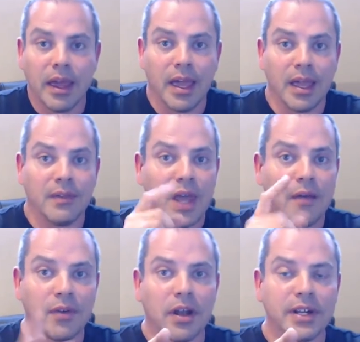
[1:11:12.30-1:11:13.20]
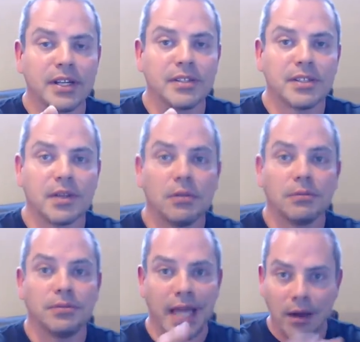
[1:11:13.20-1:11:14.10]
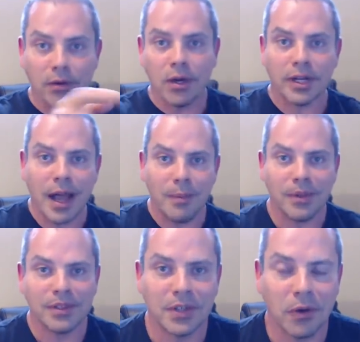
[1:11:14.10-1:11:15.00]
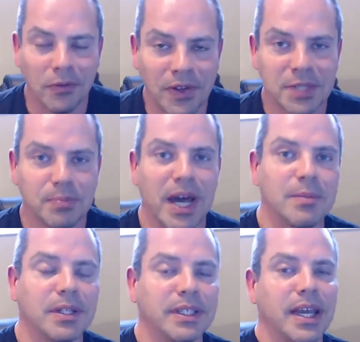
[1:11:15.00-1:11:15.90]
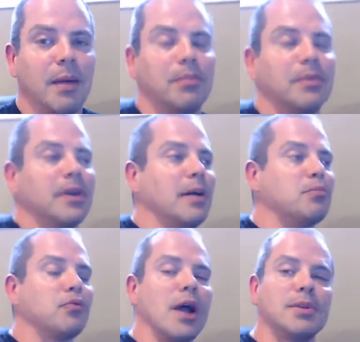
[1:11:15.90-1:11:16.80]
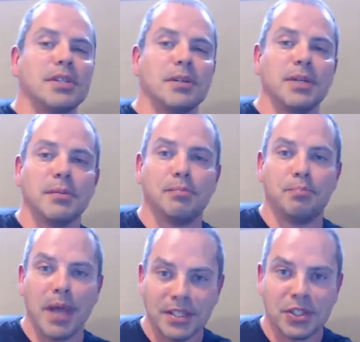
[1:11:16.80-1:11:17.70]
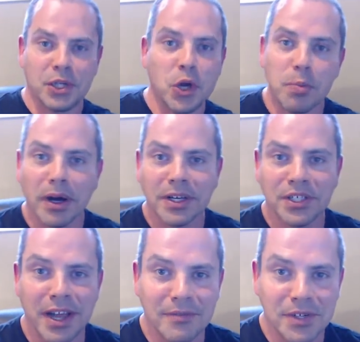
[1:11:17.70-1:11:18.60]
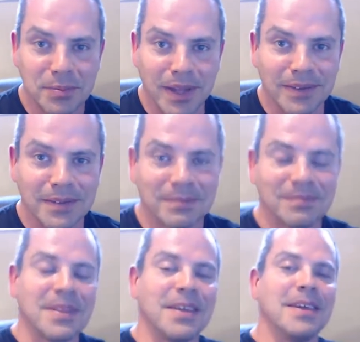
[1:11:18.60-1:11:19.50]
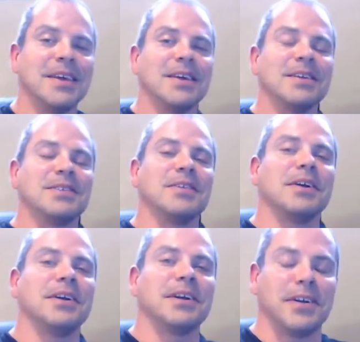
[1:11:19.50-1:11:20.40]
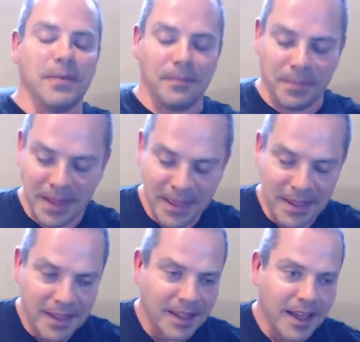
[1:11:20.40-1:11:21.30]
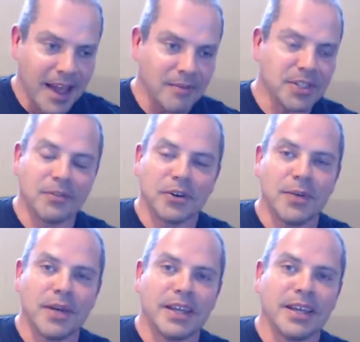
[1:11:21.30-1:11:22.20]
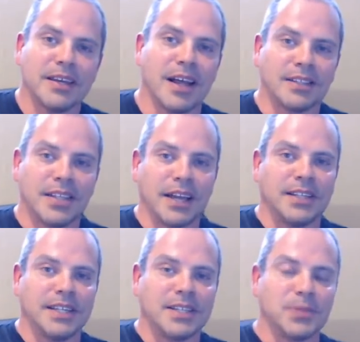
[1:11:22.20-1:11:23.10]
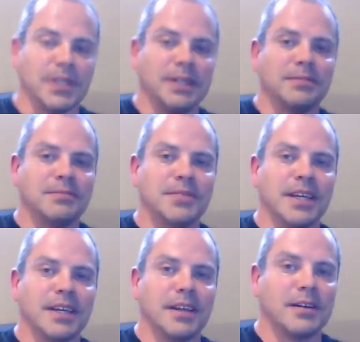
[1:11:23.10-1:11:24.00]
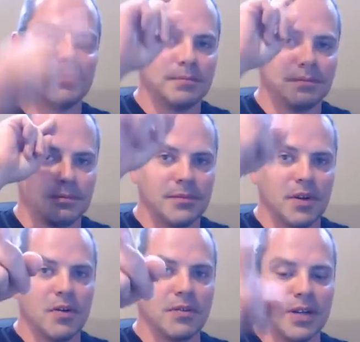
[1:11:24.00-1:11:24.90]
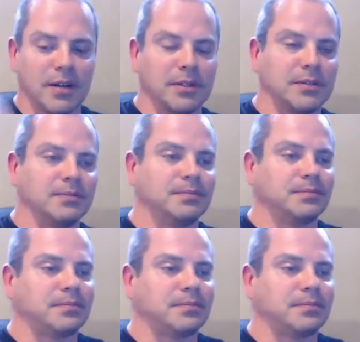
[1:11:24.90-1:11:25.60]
And if you haven't already done so, download a copy of the Total Fitness Bodybuilding app. I promise it'll be the best two bucks you ever spent. So there you go. Have yourself a great weekend. I'll talk to you next week. Take care. Over and out.